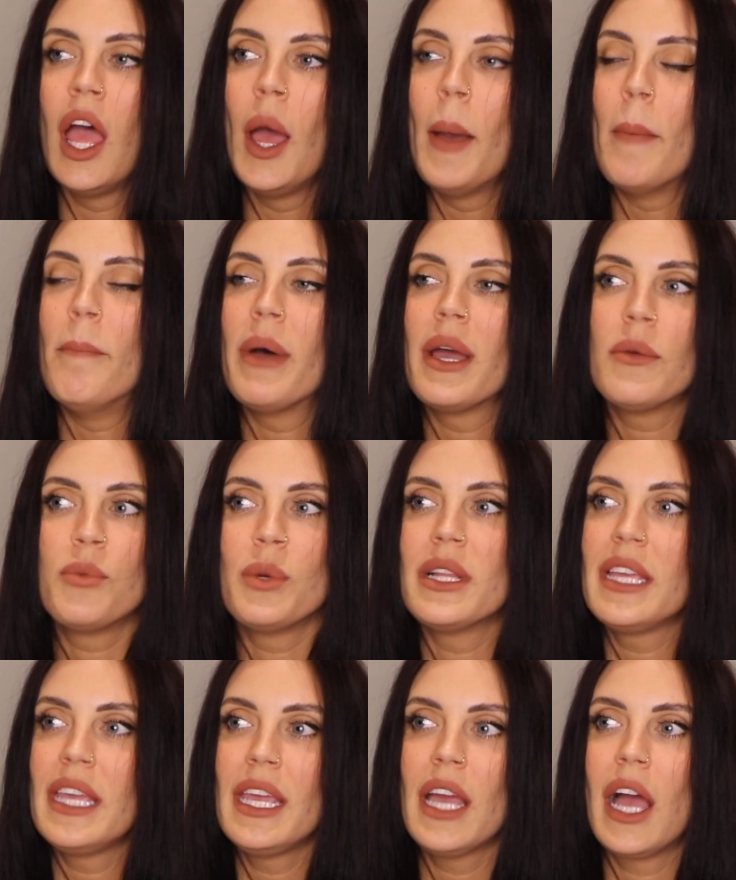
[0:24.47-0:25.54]
But
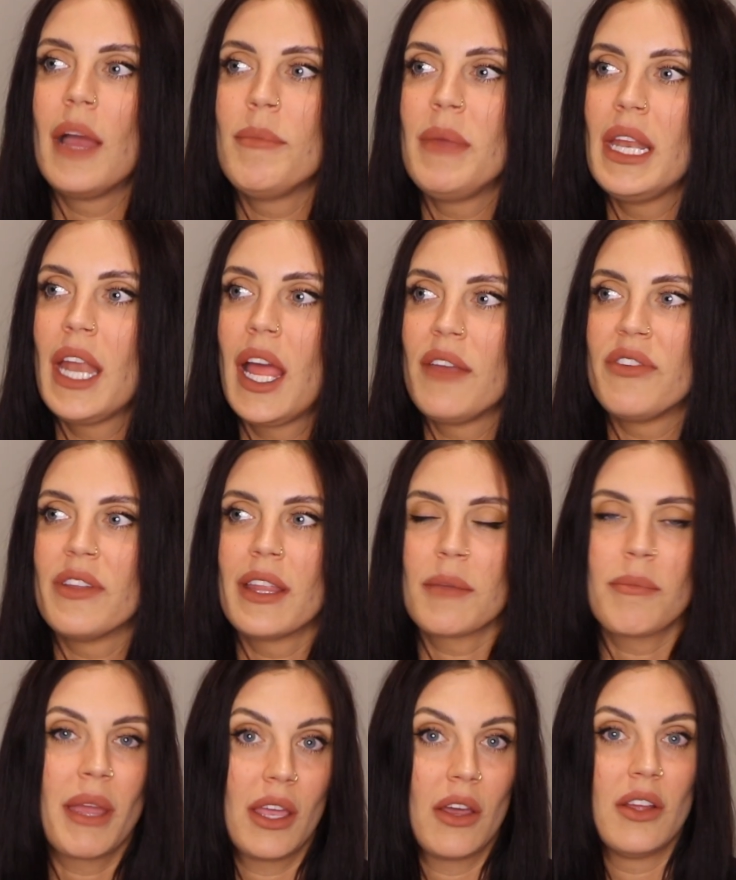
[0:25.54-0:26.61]
really, I mean, I feel
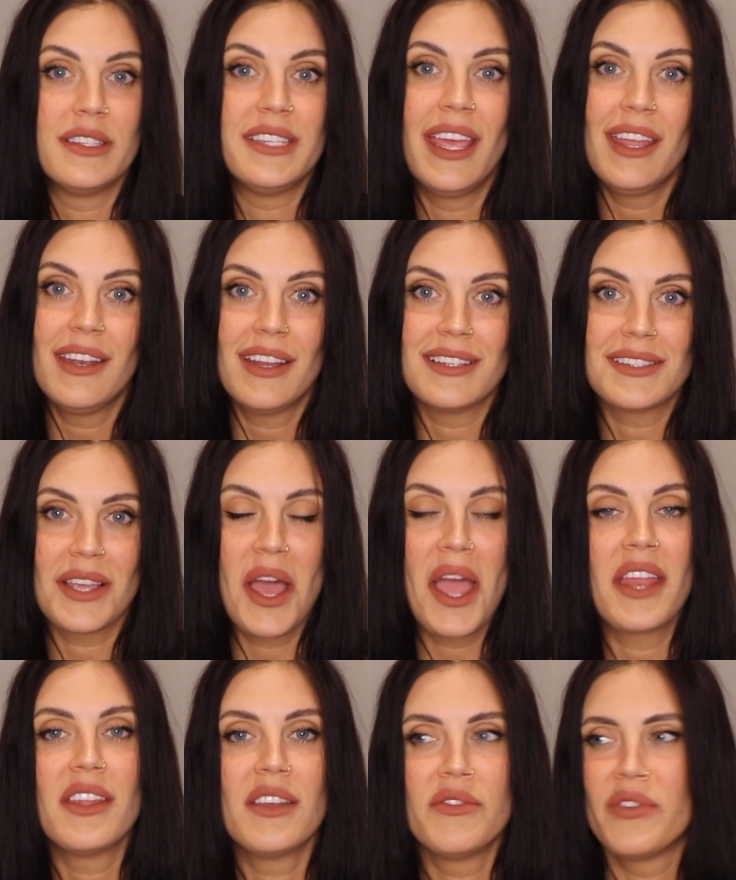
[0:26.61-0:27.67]
like my content has
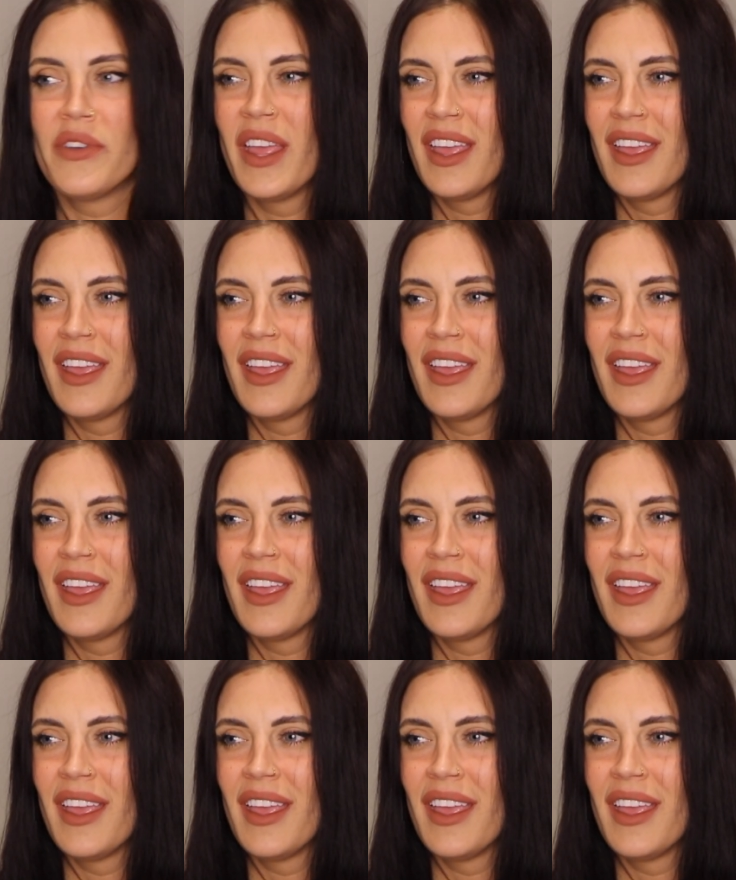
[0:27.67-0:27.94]
kind of